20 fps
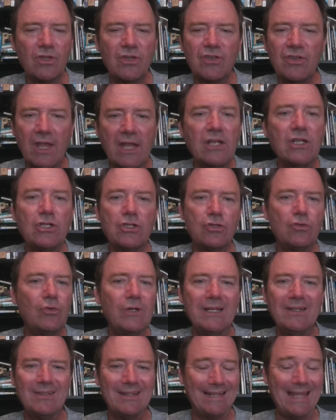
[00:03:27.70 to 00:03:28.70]

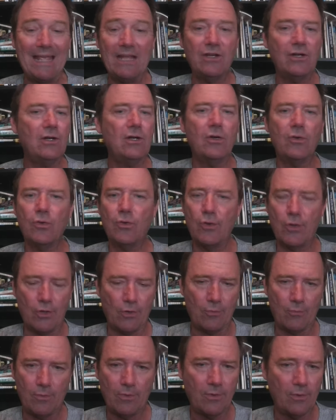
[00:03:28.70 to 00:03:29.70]
Centuries later,
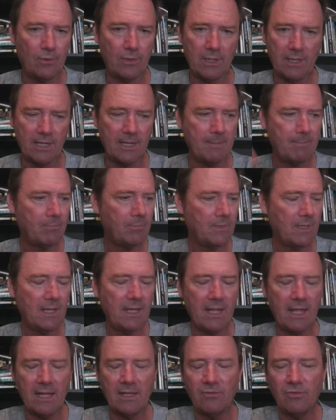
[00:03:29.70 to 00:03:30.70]
no, okay?
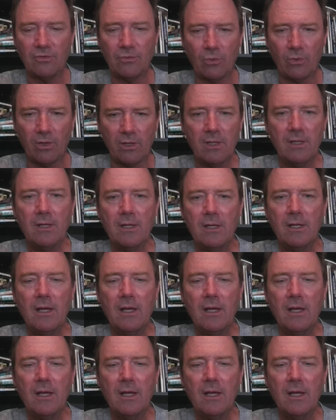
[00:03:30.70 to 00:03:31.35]
End of story.